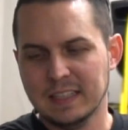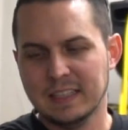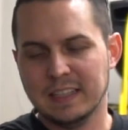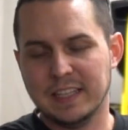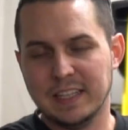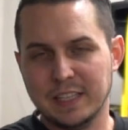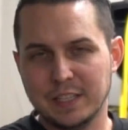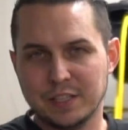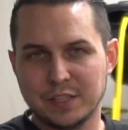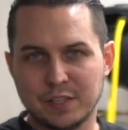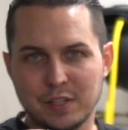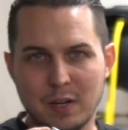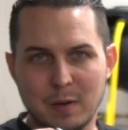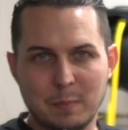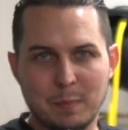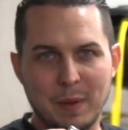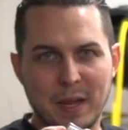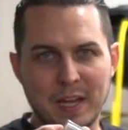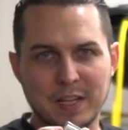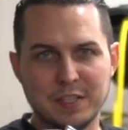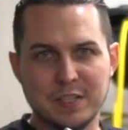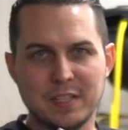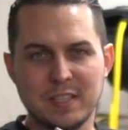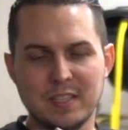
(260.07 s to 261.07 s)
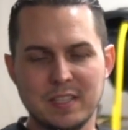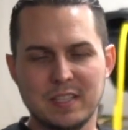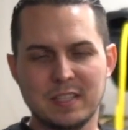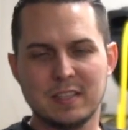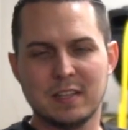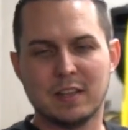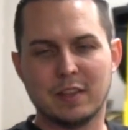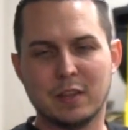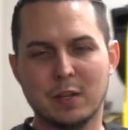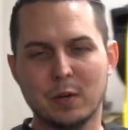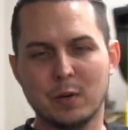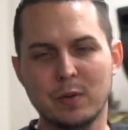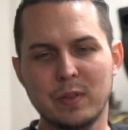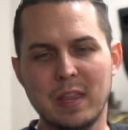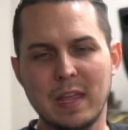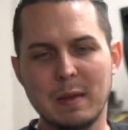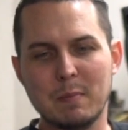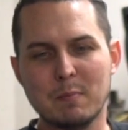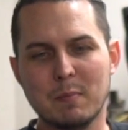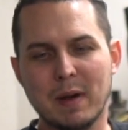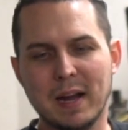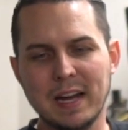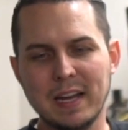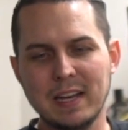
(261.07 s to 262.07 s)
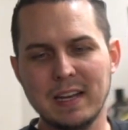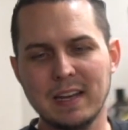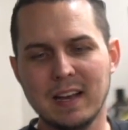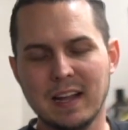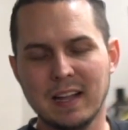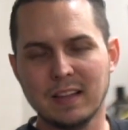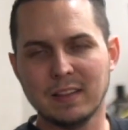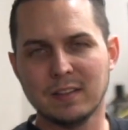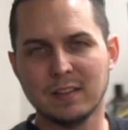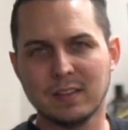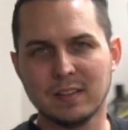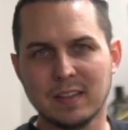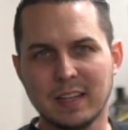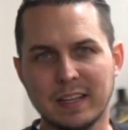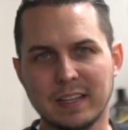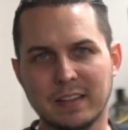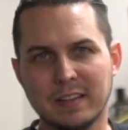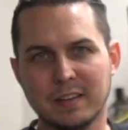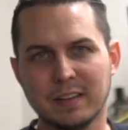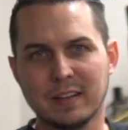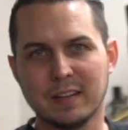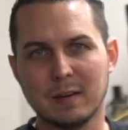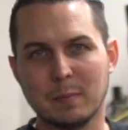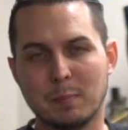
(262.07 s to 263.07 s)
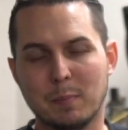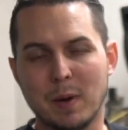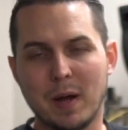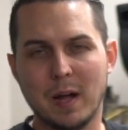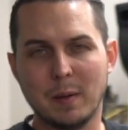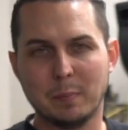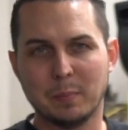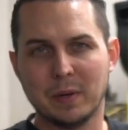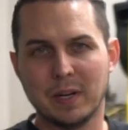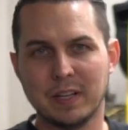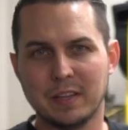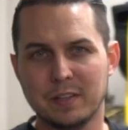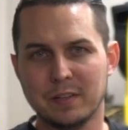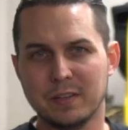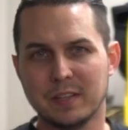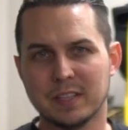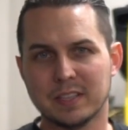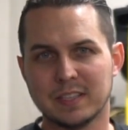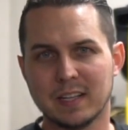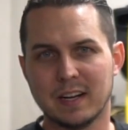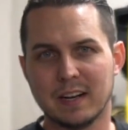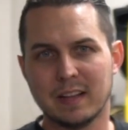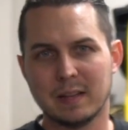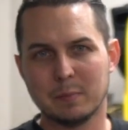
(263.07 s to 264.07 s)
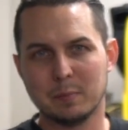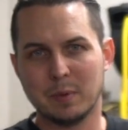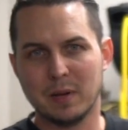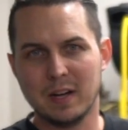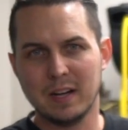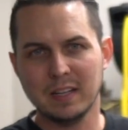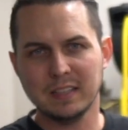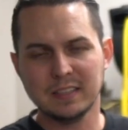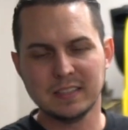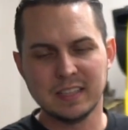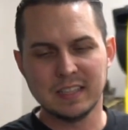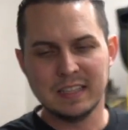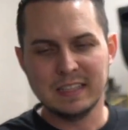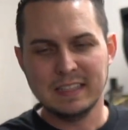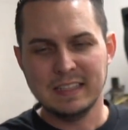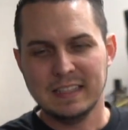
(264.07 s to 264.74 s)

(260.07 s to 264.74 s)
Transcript: These sharp edges, though they might not look like they're gonna pop right through the side of the box,